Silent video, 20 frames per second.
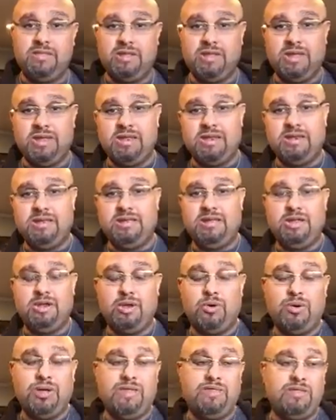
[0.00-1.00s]

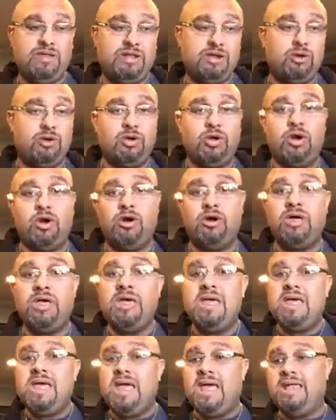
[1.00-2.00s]
the short haul
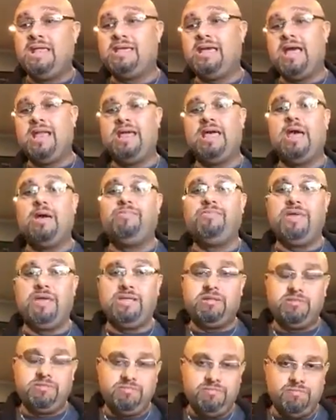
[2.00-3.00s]
and to kind of help
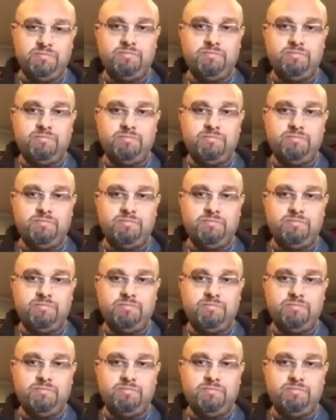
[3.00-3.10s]
things,